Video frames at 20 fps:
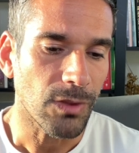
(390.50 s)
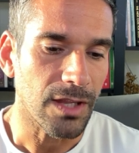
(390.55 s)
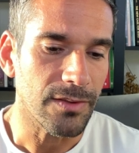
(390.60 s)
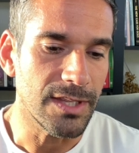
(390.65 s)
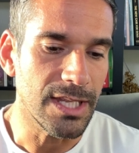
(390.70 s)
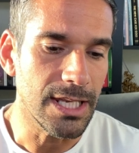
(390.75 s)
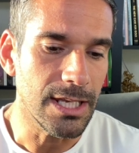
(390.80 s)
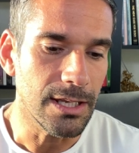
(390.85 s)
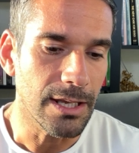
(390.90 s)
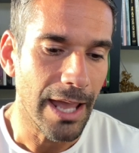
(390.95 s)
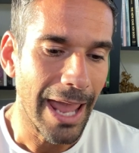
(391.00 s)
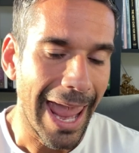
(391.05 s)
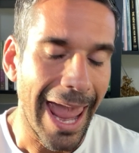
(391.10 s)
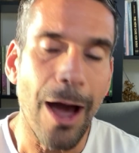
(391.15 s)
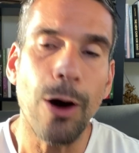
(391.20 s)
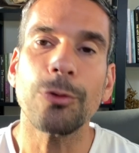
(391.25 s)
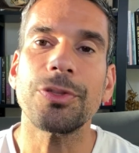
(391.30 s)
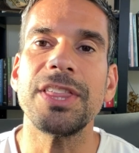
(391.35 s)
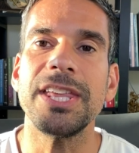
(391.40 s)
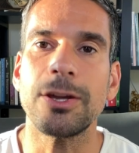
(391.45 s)
the
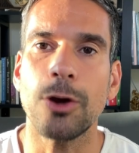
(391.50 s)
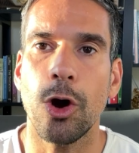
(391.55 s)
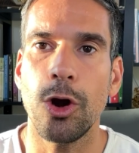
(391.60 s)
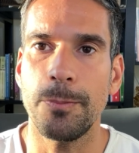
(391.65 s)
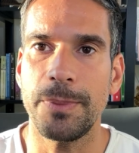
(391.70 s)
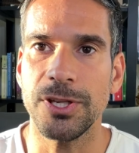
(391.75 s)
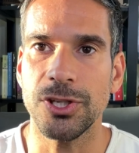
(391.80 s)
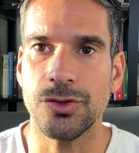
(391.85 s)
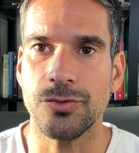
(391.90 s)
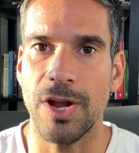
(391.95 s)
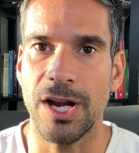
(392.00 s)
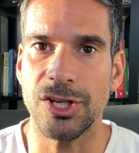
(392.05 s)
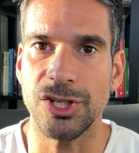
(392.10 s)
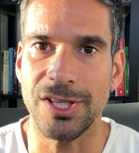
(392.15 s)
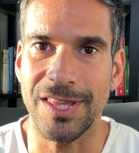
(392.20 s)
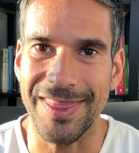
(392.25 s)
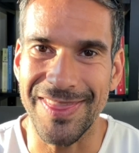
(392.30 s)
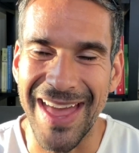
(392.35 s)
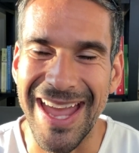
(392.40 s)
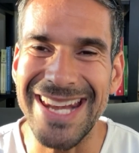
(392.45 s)
healthy coping strategy
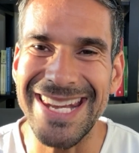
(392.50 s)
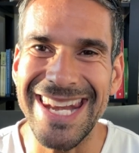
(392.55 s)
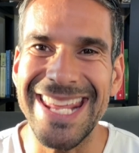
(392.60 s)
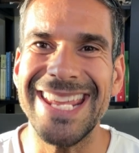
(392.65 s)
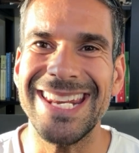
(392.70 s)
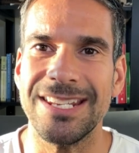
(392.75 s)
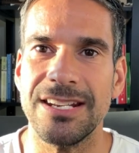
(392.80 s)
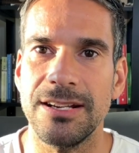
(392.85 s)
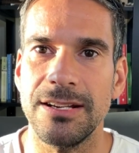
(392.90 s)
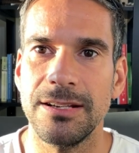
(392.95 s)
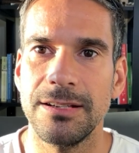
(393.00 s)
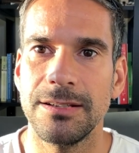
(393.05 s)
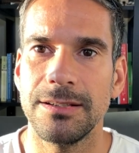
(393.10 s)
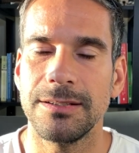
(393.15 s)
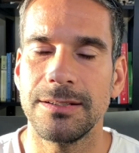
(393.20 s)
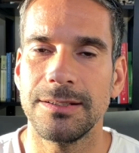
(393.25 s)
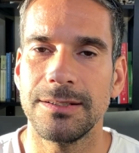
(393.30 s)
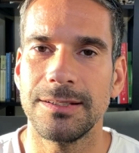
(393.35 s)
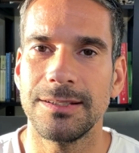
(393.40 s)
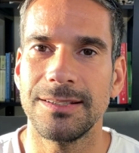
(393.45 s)
that they needed
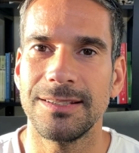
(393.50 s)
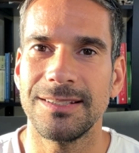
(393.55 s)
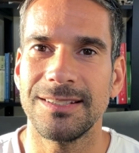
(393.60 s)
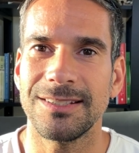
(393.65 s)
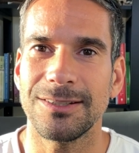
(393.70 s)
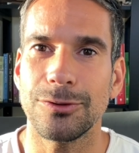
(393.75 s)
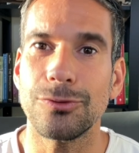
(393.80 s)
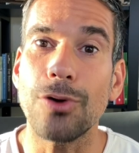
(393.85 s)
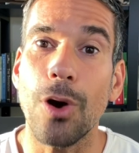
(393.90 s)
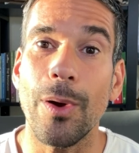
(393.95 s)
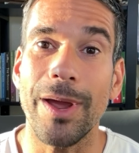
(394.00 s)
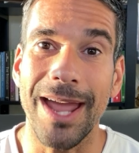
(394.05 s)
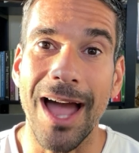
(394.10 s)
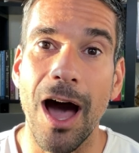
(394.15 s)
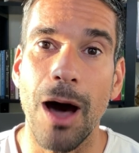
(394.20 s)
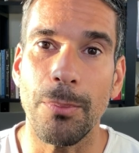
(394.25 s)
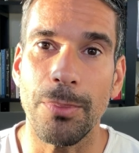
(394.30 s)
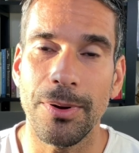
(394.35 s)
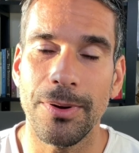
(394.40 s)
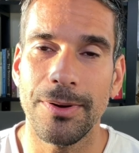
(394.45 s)
growing
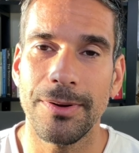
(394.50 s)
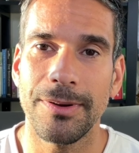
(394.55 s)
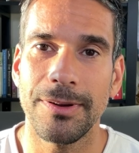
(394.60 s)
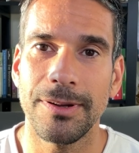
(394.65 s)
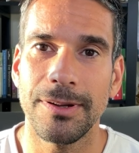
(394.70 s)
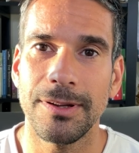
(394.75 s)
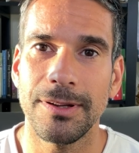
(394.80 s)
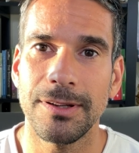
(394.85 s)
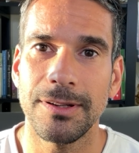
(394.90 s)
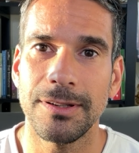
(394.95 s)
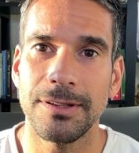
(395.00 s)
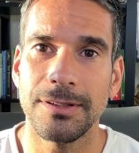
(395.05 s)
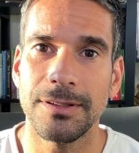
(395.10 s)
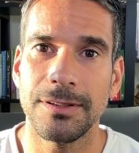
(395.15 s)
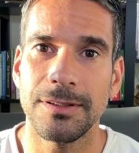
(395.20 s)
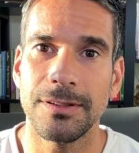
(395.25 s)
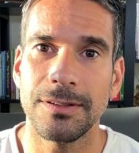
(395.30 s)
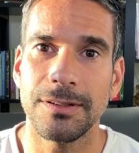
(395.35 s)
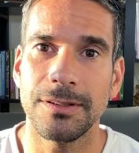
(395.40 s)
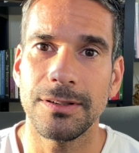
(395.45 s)
up.
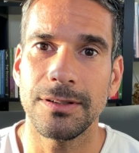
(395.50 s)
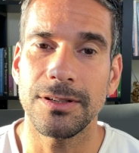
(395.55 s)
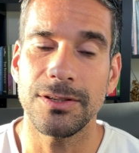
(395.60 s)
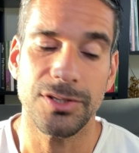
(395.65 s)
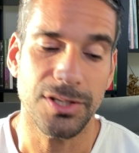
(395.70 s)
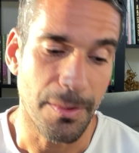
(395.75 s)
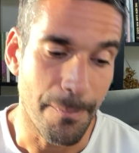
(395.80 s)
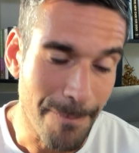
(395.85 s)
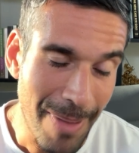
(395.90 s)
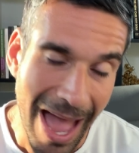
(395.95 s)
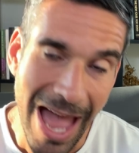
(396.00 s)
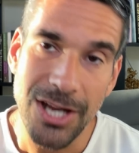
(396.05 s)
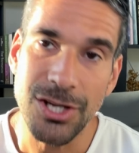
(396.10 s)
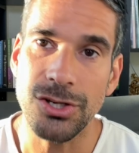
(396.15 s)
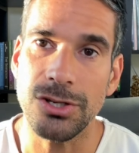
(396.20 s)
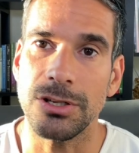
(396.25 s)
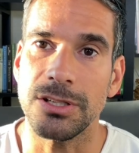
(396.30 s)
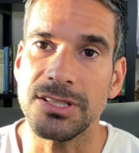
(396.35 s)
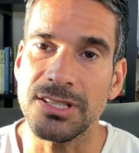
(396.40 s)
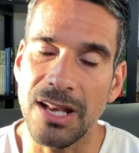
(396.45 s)
It's
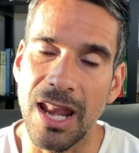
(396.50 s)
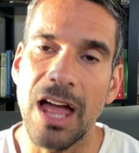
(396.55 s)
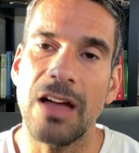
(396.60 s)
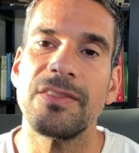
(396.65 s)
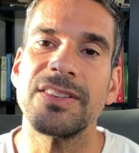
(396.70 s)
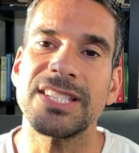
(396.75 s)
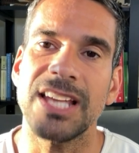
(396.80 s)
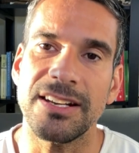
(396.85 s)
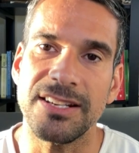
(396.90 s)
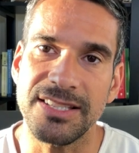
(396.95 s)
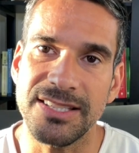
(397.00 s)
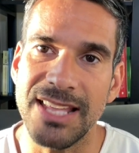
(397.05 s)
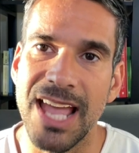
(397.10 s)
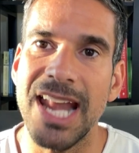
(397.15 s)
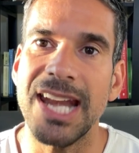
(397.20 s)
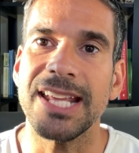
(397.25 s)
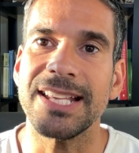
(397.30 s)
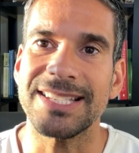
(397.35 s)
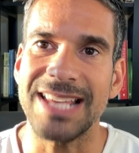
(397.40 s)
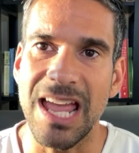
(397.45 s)
compassion, it's love, it's
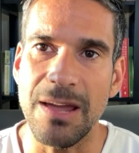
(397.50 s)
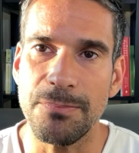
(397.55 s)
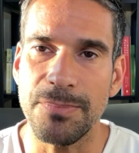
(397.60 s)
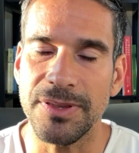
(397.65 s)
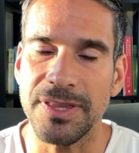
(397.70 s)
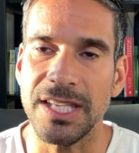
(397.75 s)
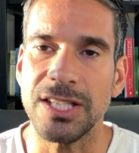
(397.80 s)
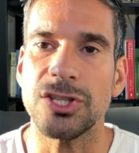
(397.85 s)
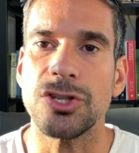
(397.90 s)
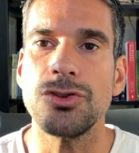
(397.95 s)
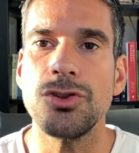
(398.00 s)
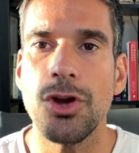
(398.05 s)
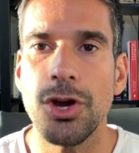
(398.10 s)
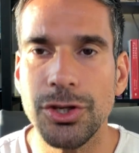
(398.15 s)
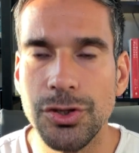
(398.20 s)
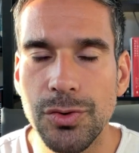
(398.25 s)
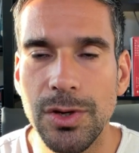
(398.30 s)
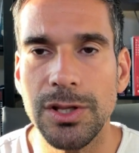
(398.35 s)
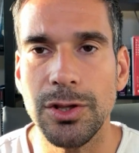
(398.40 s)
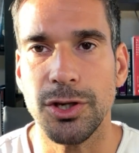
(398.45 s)
understanding, it's empathy, it's
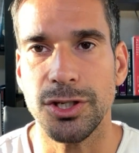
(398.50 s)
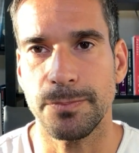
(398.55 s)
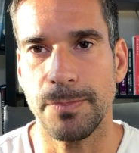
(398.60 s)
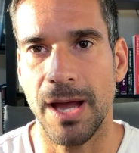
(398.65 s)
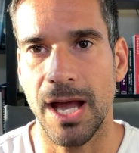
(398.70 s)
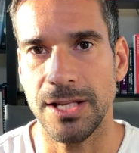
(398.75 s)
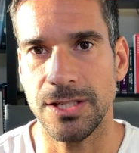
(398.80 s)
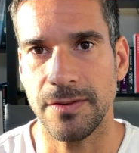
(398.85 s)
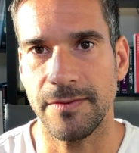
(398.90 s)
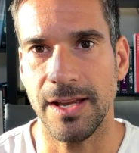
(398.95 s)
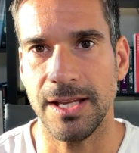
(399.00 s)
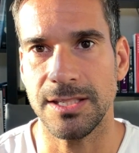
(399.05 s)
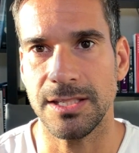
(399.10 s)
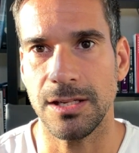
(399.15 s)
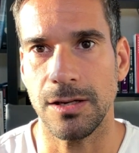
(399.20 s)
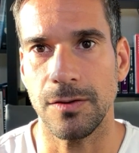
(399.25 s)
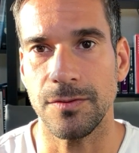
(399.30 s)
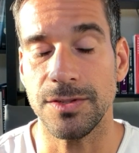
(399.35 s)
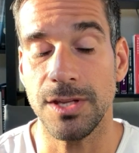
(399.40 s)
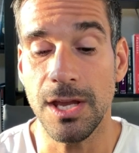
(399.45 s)
nurturing those parts of
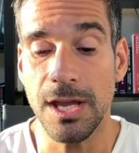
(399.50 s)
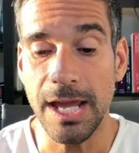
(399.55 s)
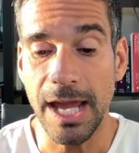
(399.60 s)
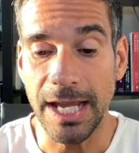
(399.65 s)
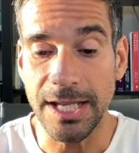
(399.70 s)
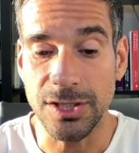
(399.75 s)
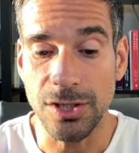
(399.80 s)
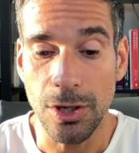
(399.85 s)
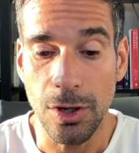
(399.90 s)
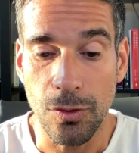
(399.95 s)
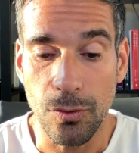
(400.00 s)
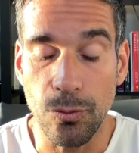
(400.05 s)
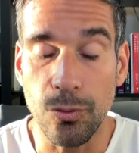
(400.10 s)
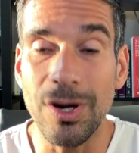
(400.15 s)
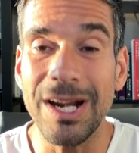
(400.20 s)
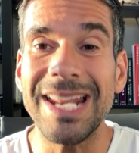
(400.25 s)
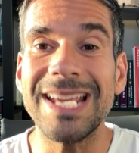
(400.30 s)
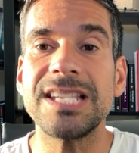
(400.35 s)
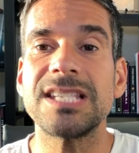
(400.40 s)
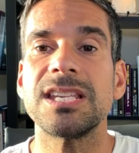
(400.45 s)
ourselves. It's
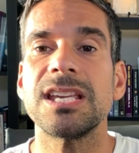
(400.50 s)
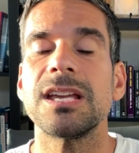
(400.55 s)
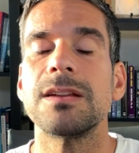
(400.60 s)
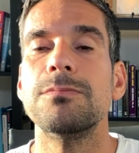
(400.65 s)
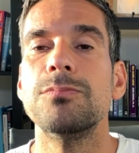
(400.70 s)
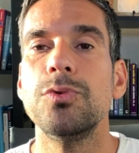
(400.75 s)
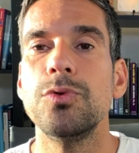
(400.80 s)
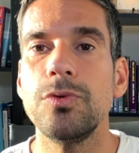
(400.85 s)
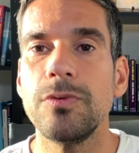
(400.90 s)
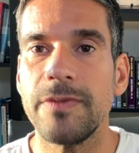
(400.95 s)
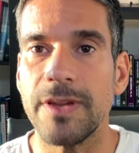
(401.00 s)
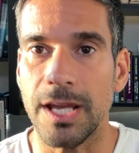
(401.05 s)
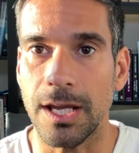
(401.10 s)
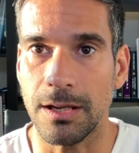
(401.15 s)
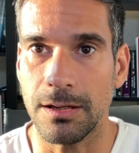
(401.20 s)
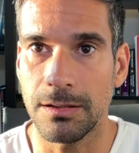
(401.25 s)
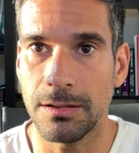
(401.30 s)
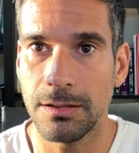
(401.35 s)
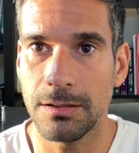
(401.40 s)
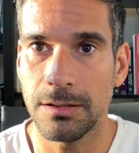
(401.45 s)
releasing and moving